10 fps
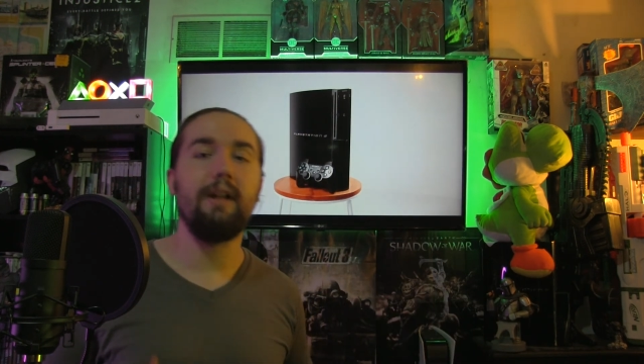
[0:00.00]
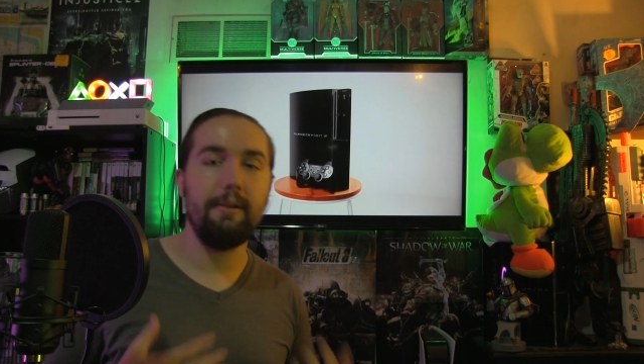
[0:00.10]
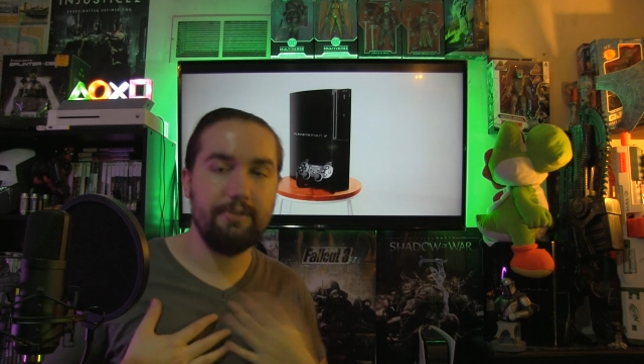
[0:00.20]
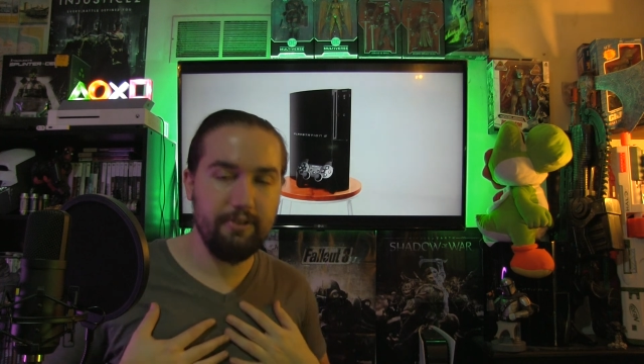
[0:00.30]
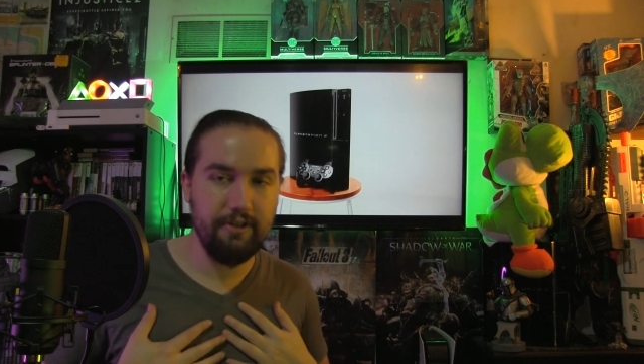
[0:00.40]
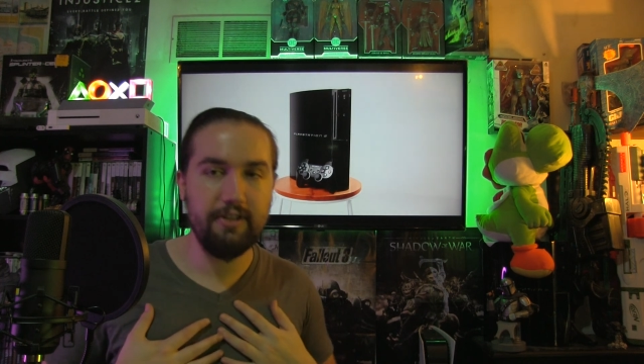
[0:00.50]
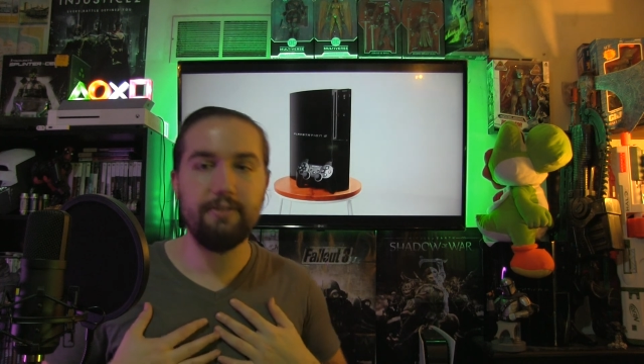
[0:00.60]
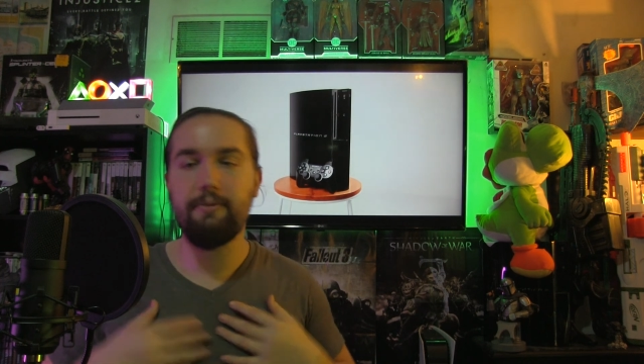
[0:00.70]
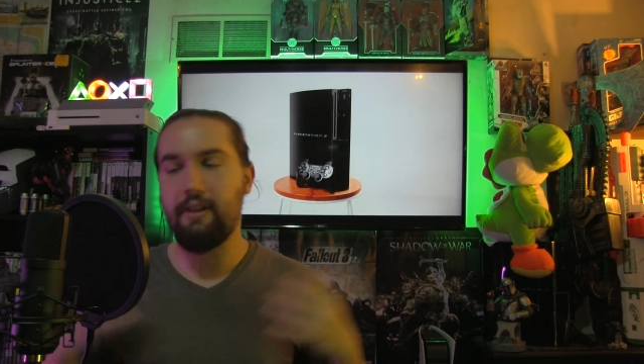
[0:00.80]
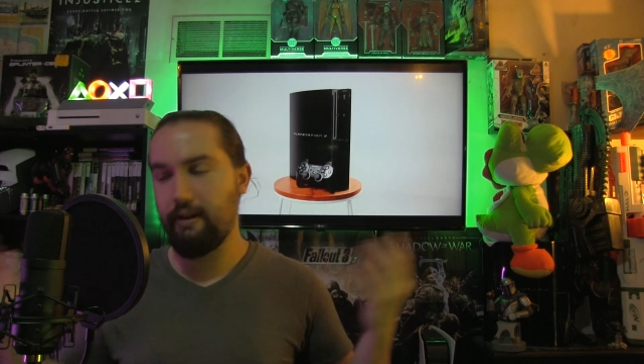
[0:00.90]
My name's
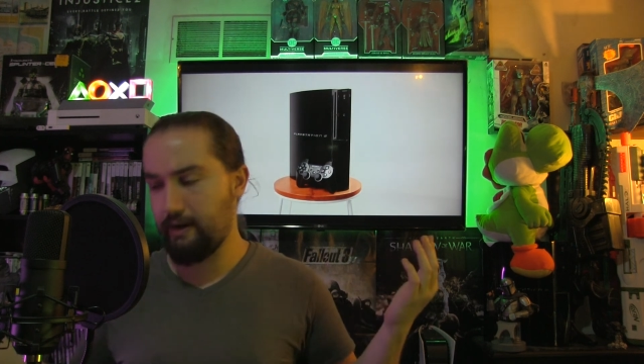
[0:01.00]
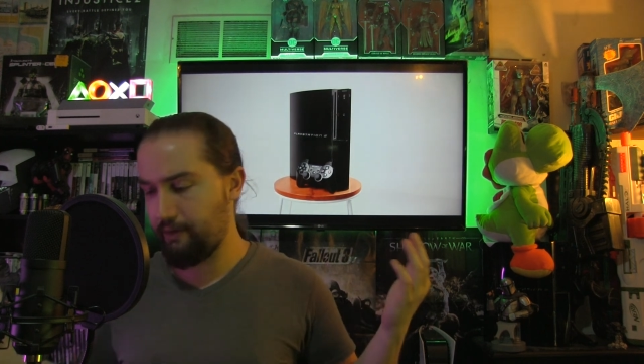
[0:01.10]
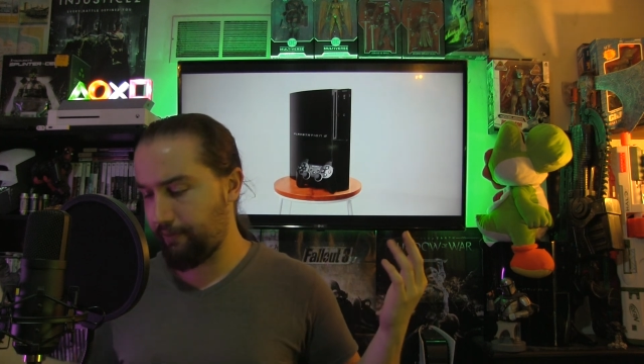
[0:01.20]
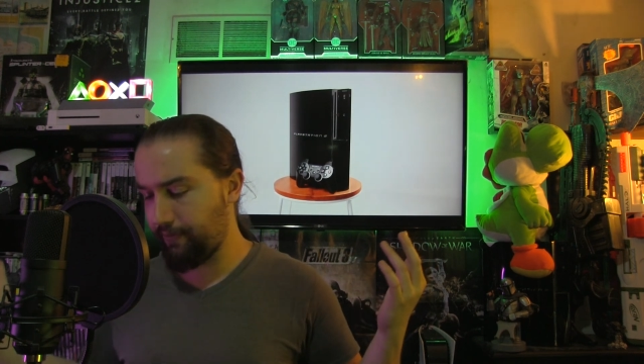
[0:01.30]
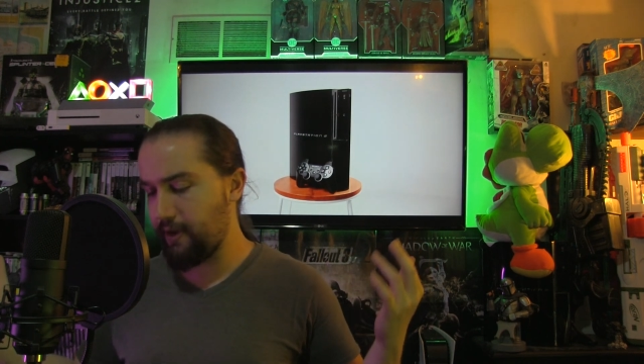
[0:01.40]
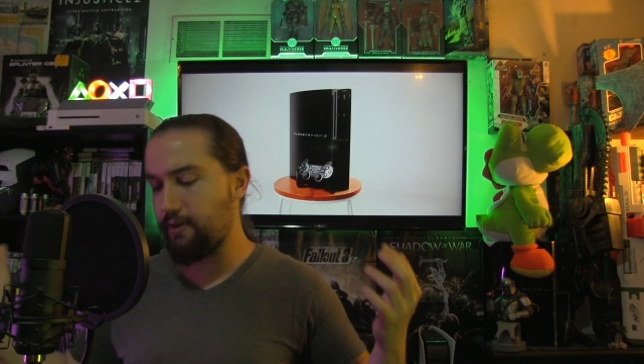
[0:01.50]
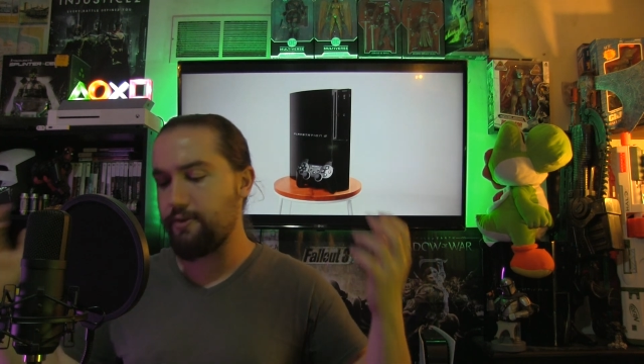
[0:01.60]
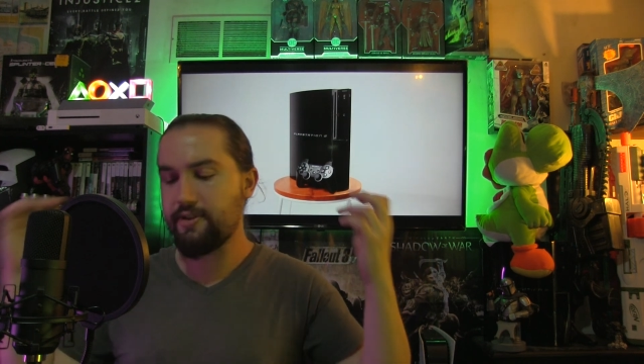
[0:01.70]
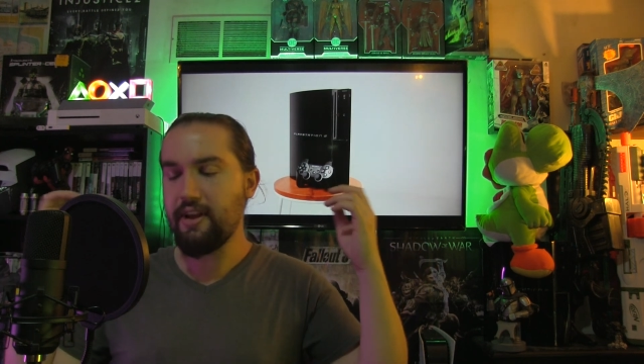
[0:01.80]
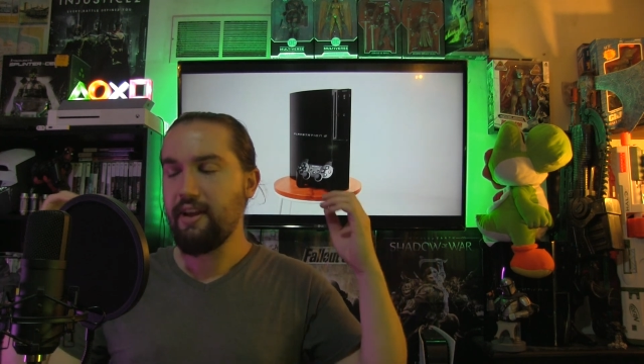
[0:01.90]
Chris with 11 Hour
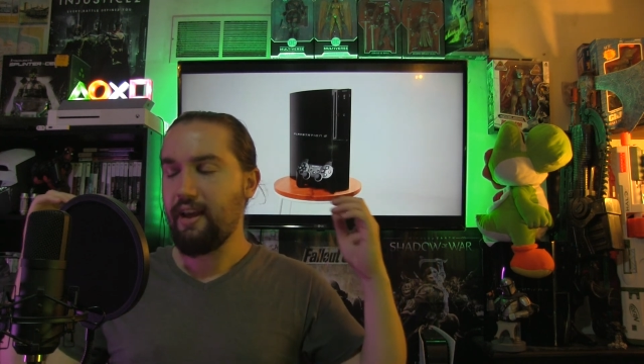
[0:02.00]
Reviews,